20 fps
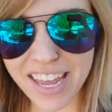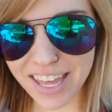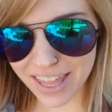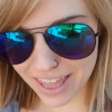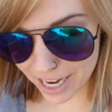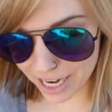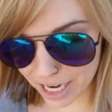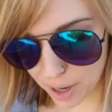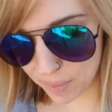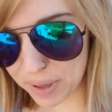
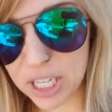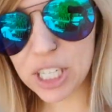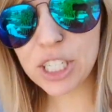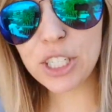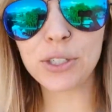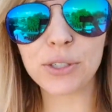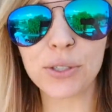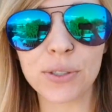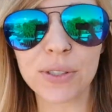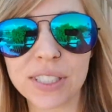there, my
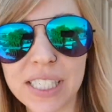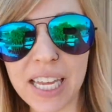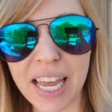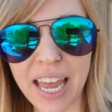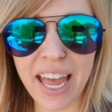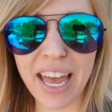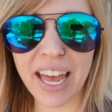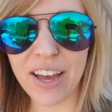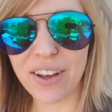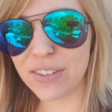dudes.
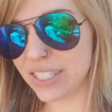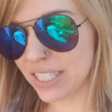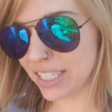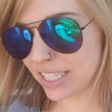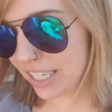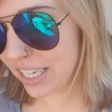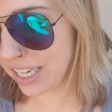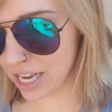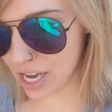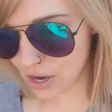How's it
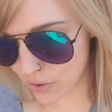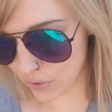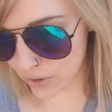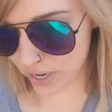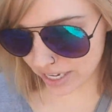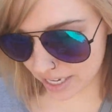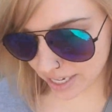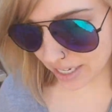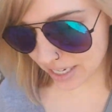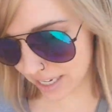
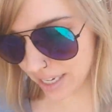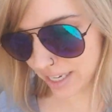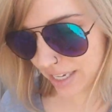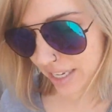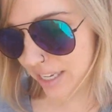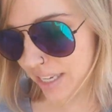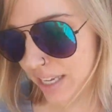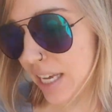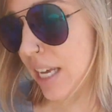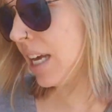going?
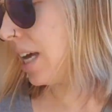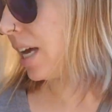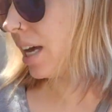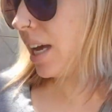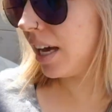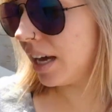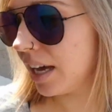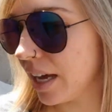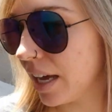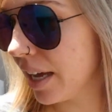
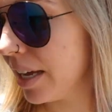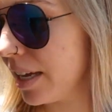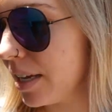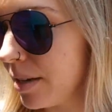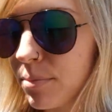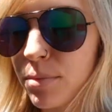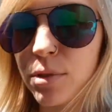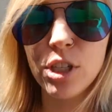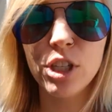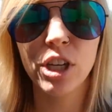I
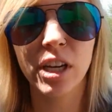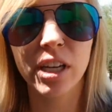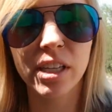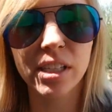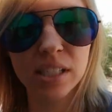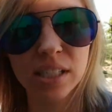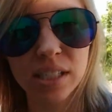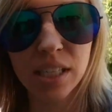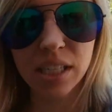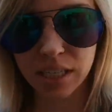am
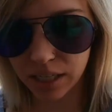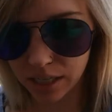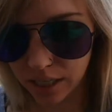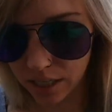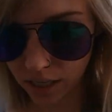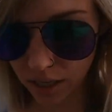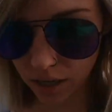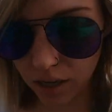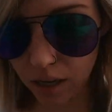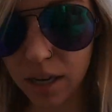just
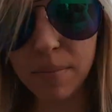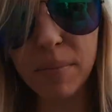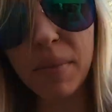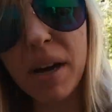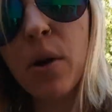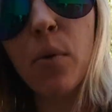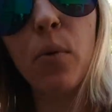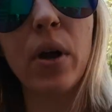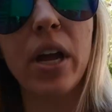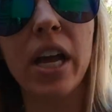on my
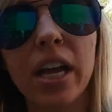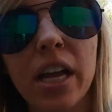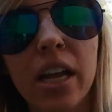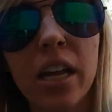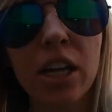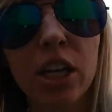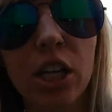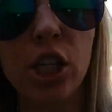way